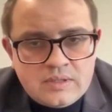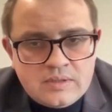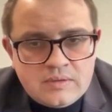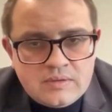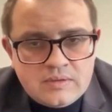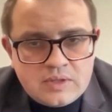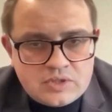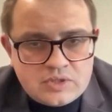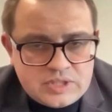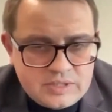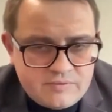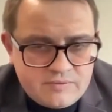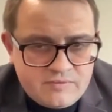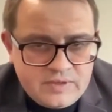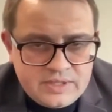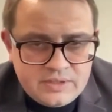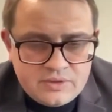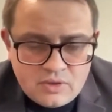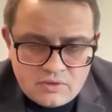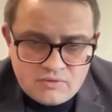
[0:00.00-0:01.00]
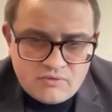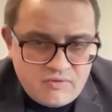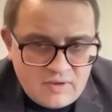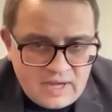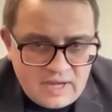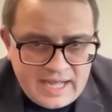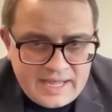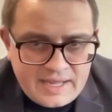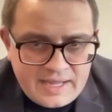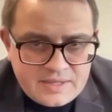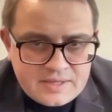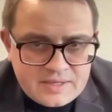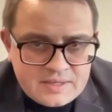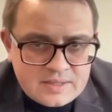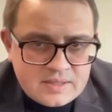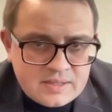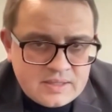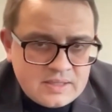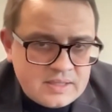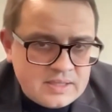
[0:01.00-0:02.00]
Because if we don't fight,
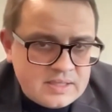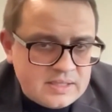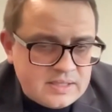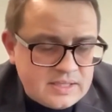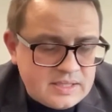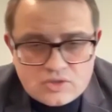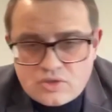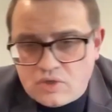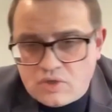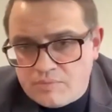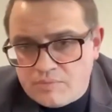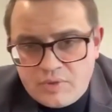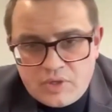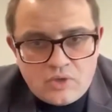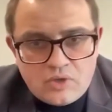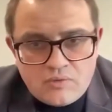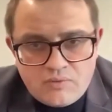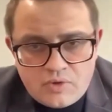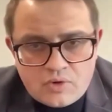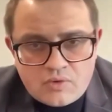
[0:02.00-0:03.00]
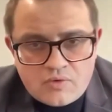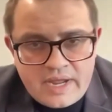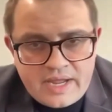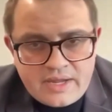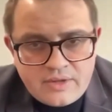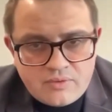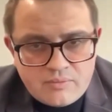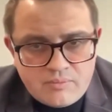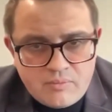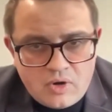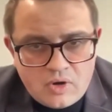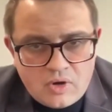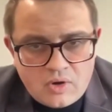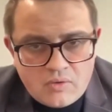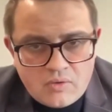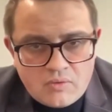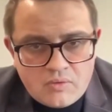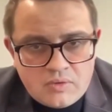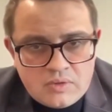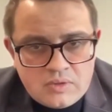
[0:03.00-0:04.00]
there's going to be no Ukraine
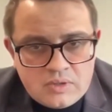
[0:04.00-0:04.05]
tomorrow.